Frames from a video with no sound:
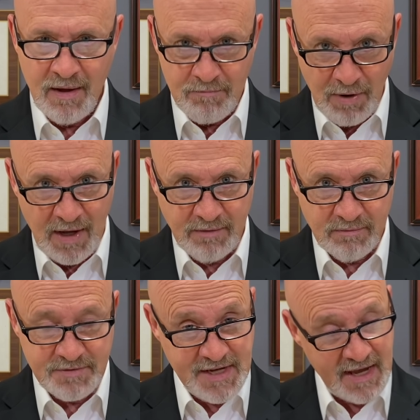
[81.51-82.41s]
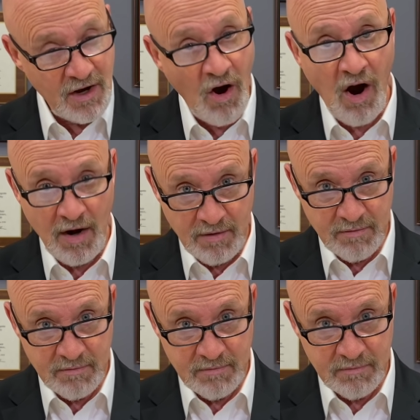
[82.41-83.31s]
But take heart,
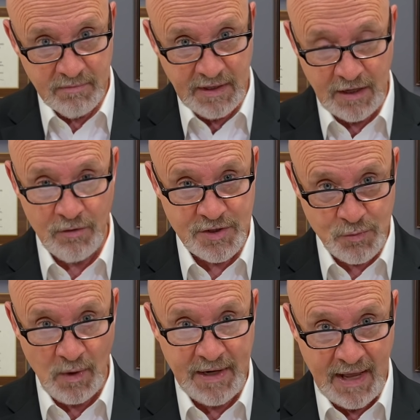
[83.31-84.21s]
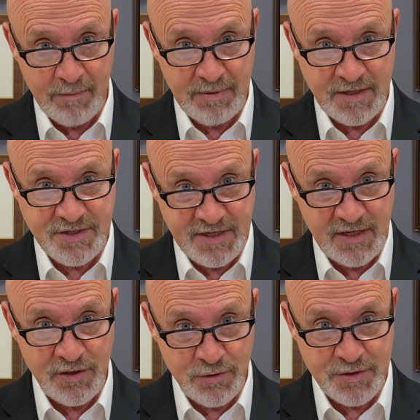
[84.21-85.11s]
here is what NBC
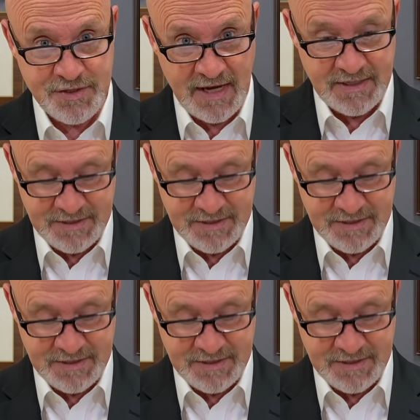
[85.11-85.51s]
News said